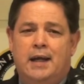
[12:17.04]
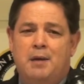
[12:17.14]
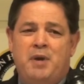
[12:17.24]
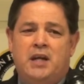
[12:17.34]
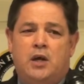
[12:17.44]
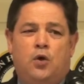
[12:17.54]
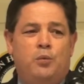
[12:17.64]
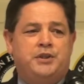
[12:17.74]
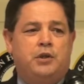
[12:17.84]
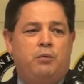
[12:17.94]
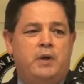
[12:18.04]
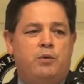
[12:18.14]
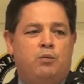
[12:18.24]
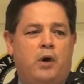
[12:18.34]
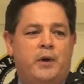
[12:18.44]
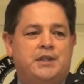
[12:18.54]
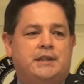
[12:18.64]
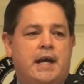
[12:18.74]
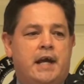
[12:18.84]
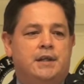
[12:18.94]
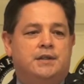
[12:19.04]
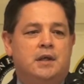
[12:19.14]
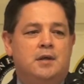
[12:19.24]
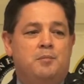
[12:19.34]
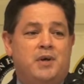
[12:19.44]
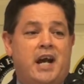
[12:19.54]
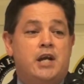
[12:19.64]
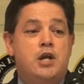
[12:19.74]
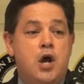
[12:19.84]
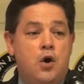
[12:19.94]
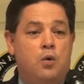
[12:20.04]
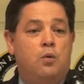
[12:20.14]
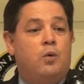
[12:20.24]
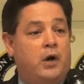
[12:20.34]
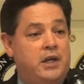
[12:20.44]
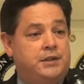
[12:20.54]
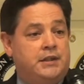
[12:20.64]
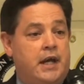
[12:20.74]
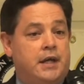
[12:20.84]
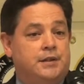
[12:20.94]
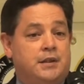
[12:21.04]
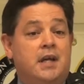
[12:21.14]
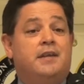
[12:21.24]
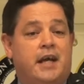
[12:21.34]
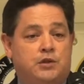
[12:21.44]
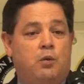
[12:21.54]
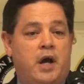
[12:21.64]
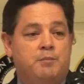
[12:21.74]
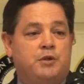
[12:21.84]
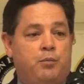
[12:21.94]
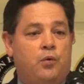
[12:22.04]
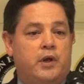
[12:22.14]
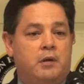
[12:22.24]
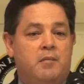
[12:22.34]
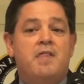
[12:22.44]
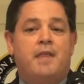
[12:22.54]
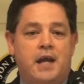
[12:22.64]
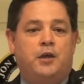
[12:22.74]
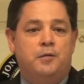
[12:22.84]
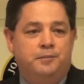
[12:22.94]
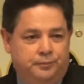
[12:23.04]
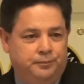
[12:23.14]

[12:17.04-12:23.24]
I may not always agree with where he stands, but I know where he stands. That's why I'm supporting him. Thank you.